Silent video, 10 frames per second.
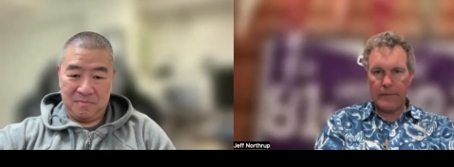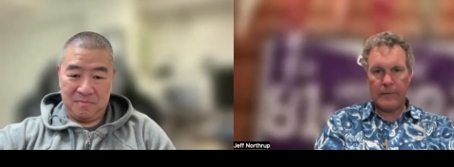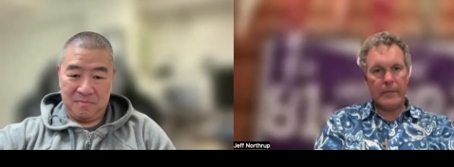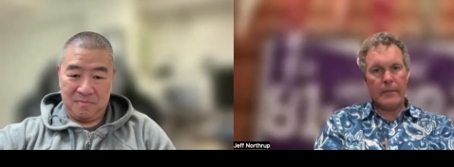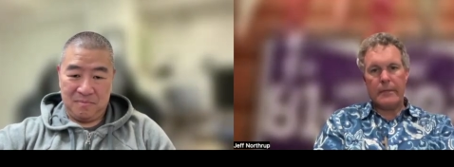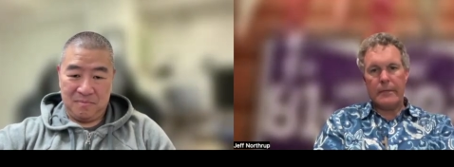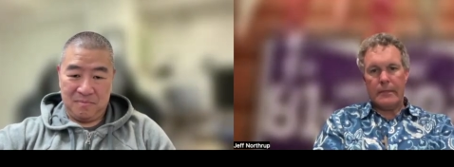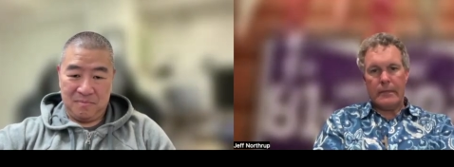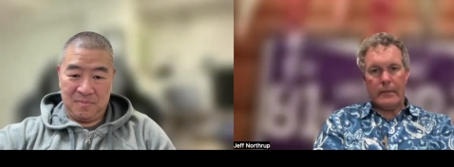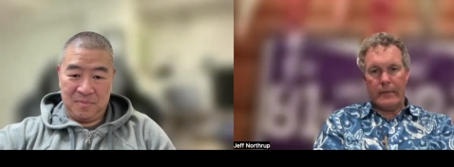Speaker 1: and
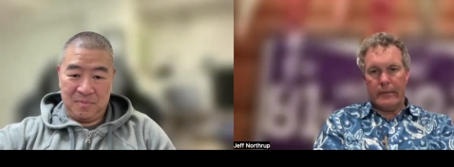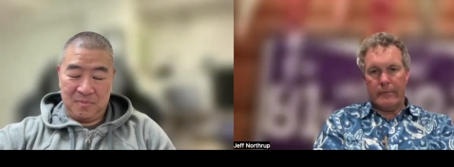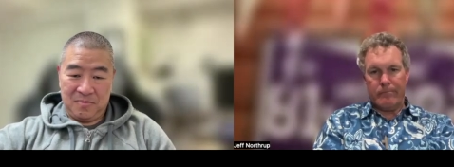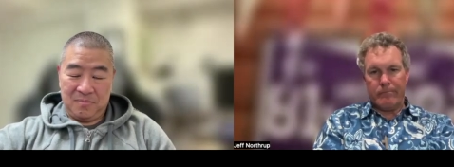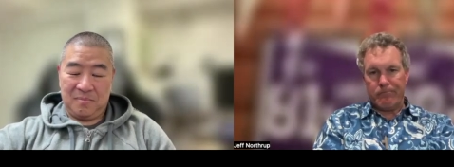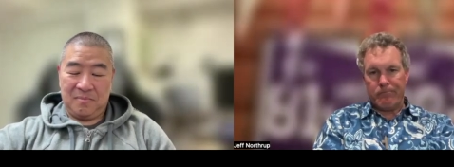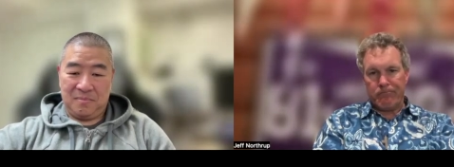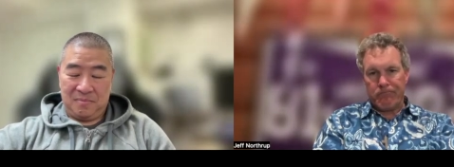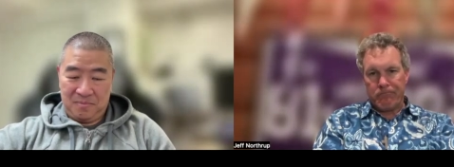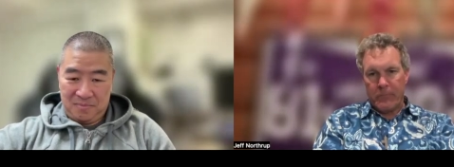um,
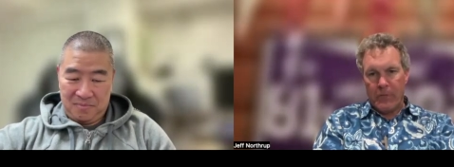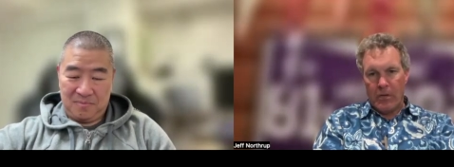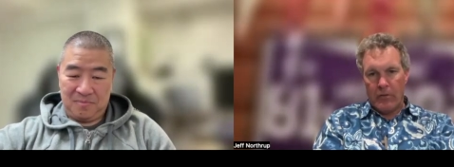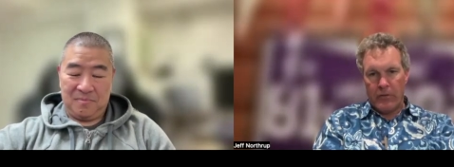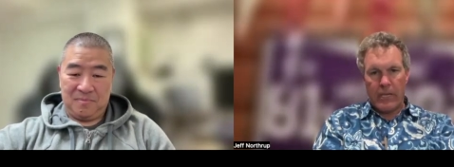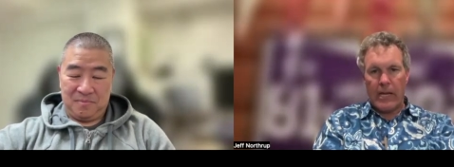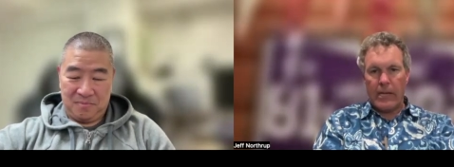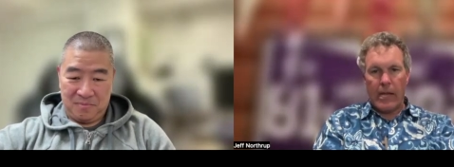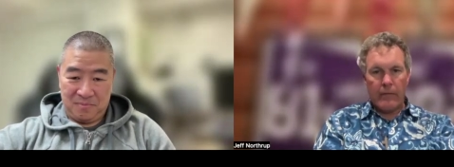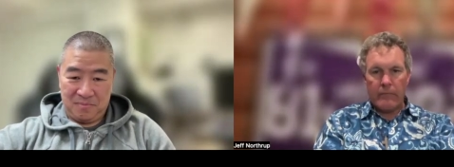you know
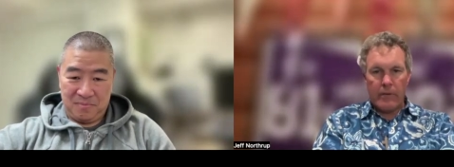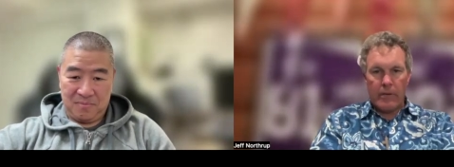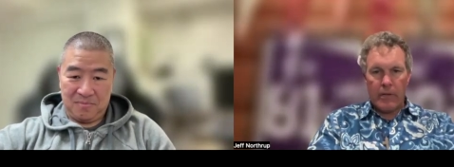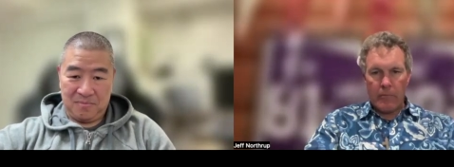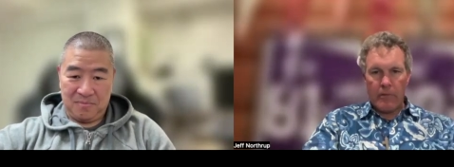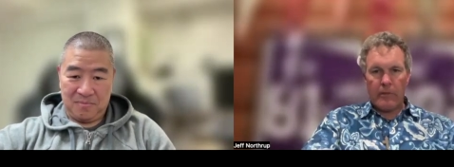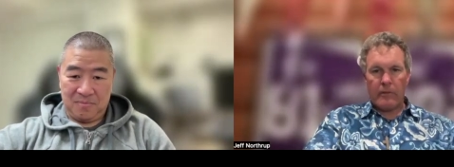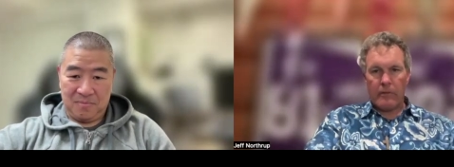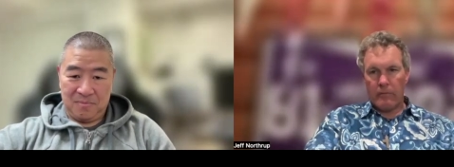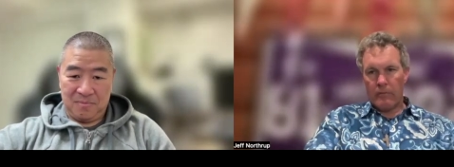Skynet. You know, like
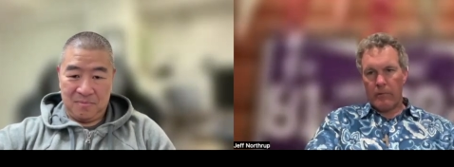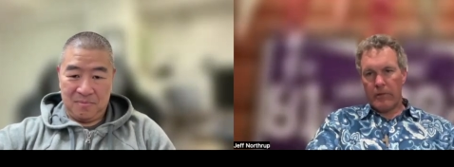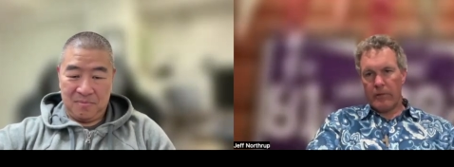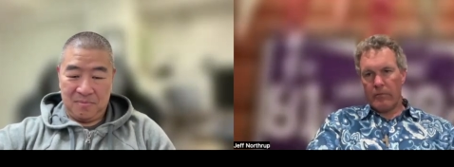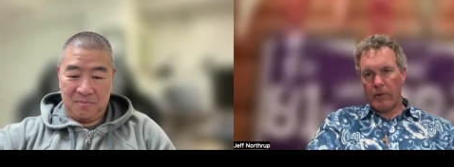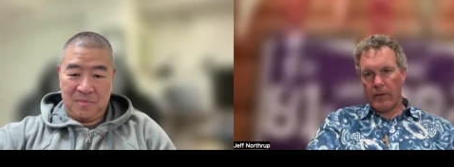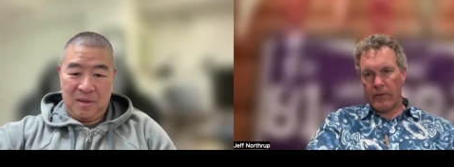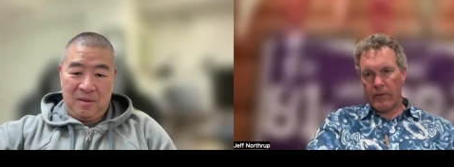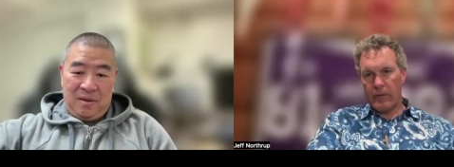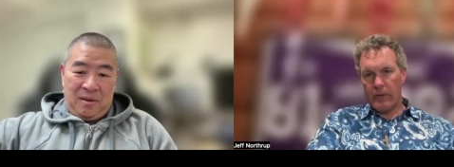what's what's the
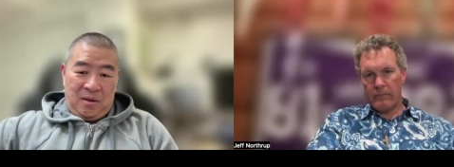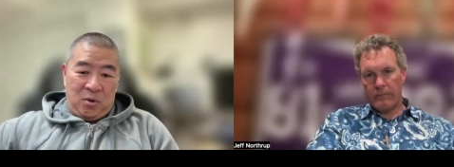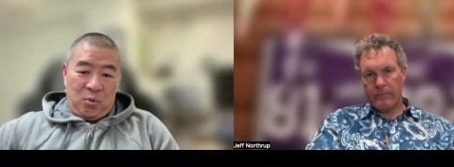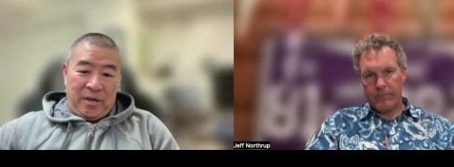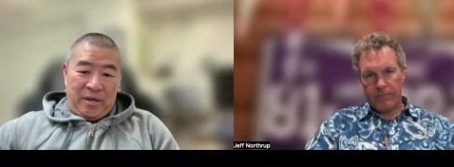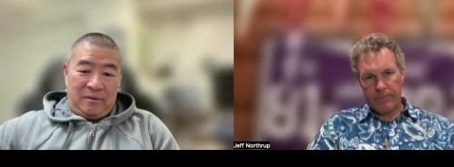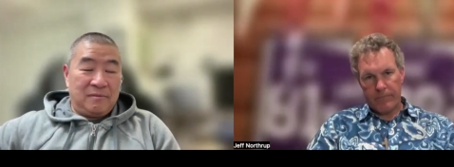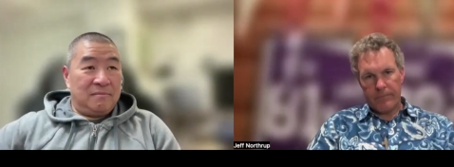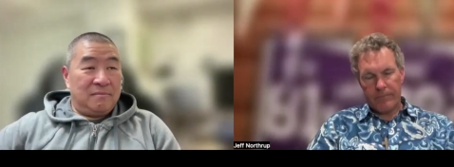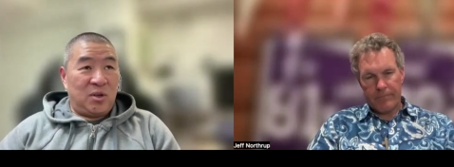rest of it?
Speaker 2: Wow.
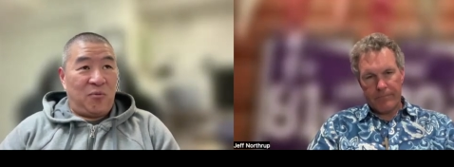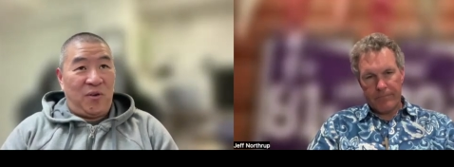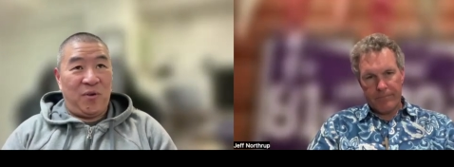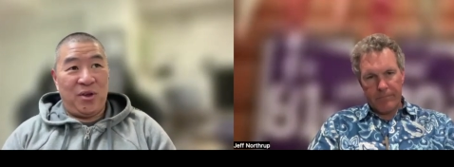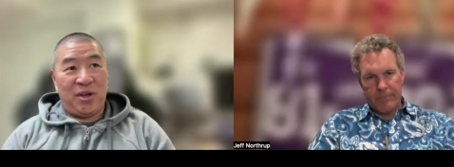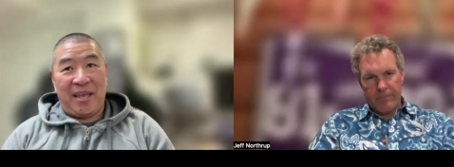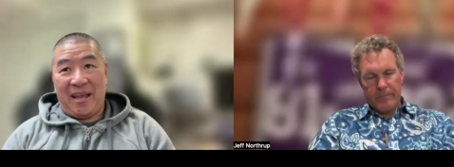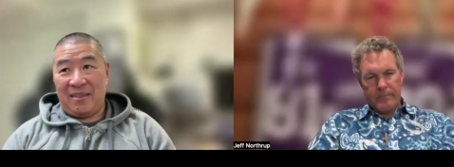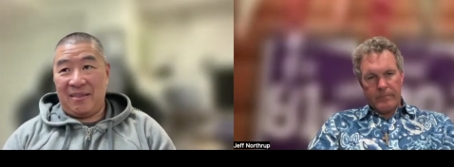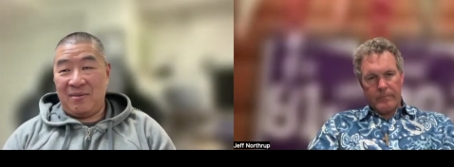So if we look
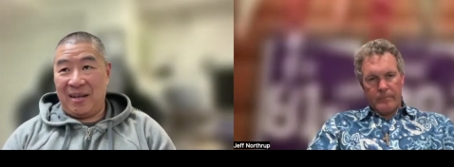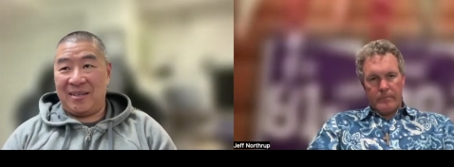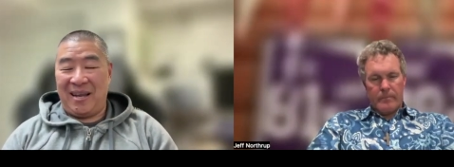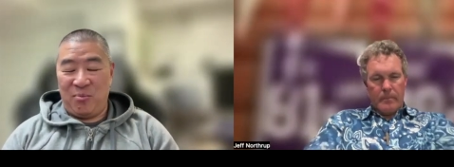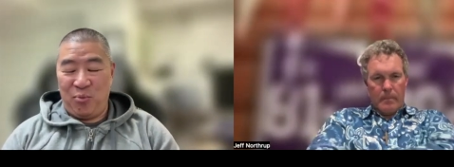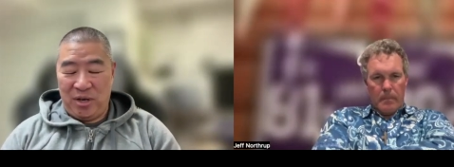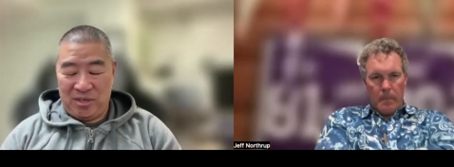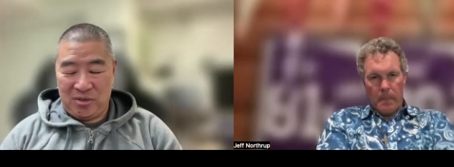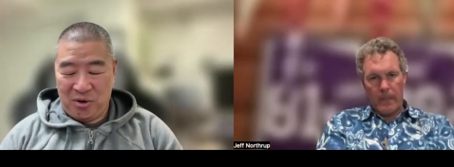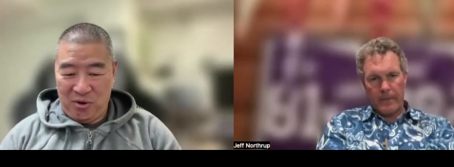at like data breach and
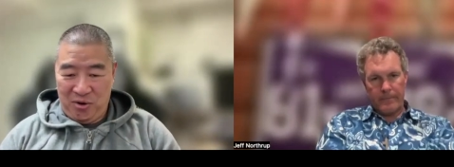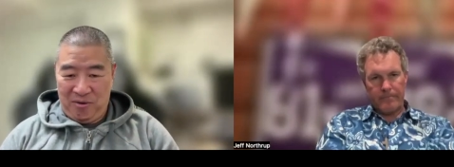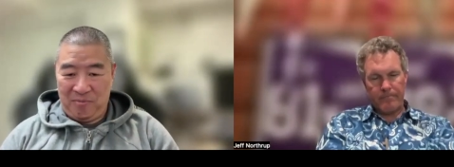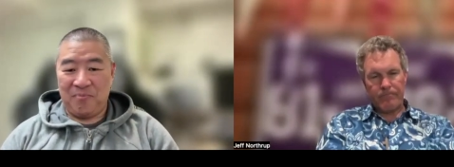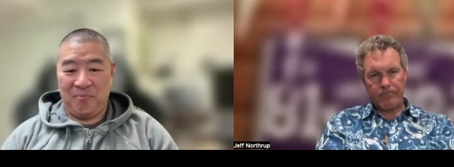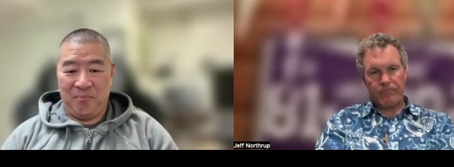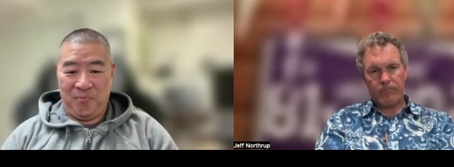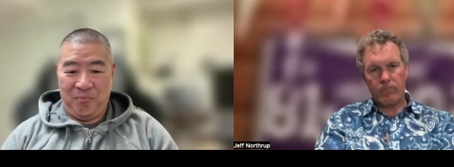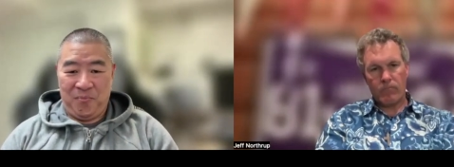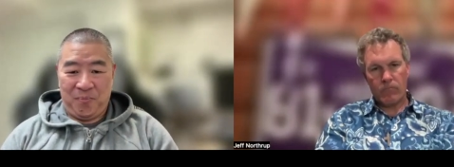security,
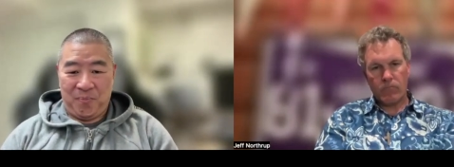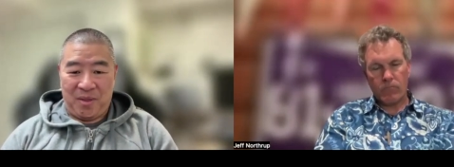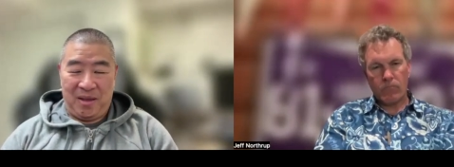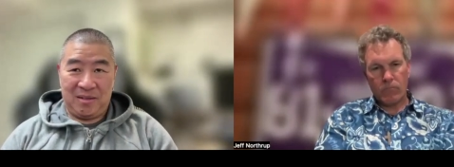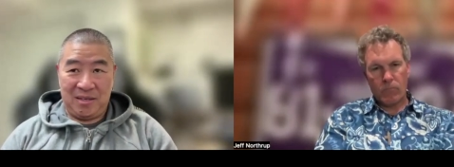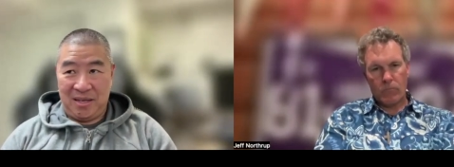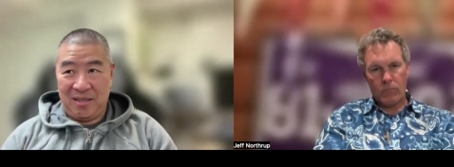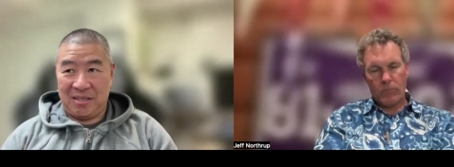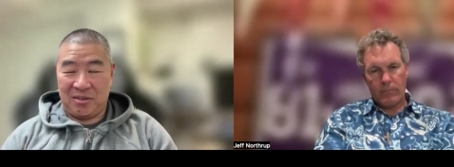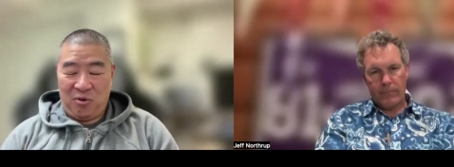like today,
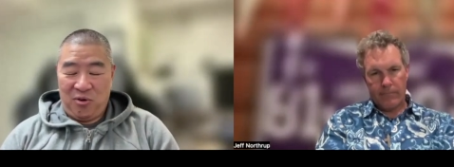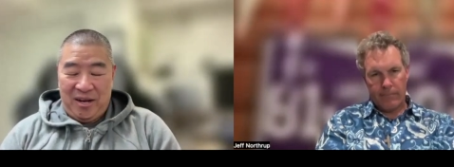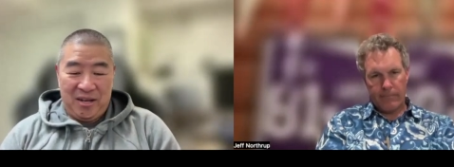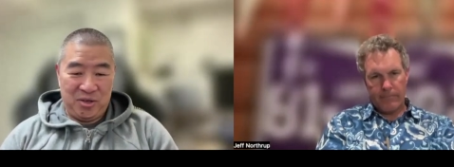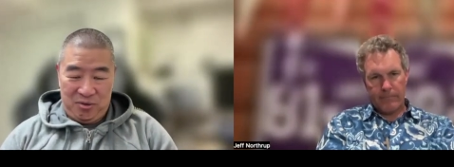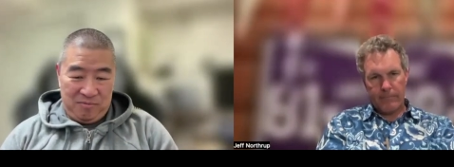that's already an issue.